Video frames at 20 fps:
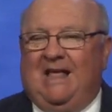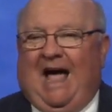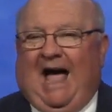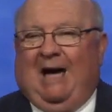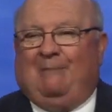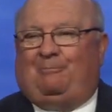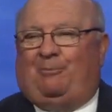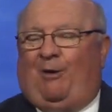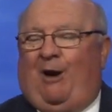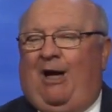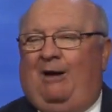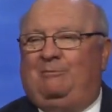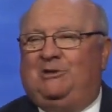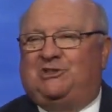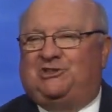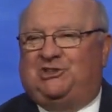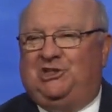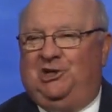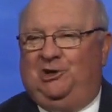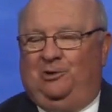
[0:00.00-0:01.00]
I
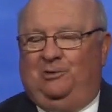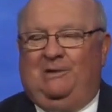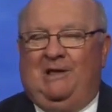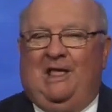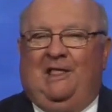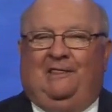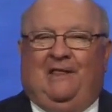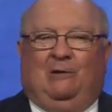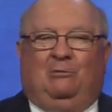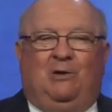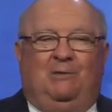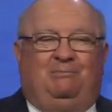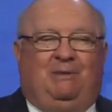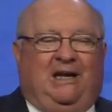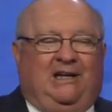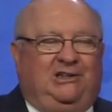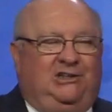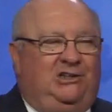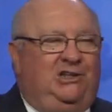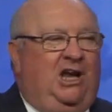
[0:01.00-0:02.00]
promise you, there would
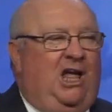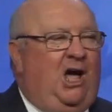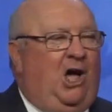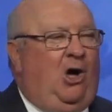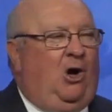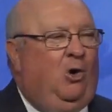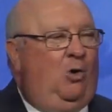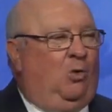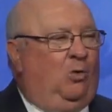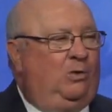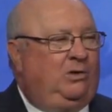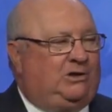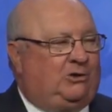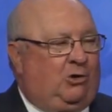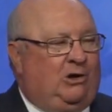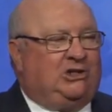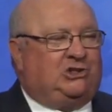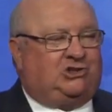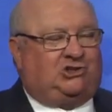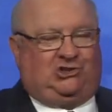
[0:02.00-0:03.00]
be no
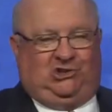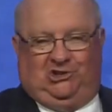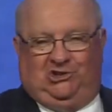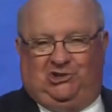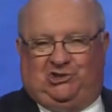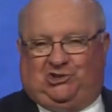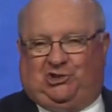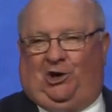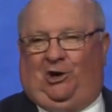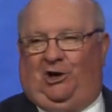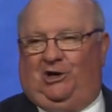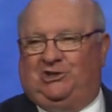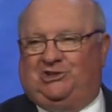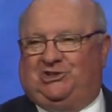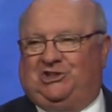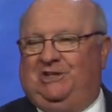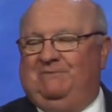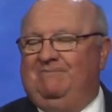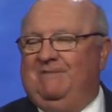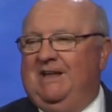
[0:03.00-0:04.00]
Christian
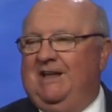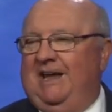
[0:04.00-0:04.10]
church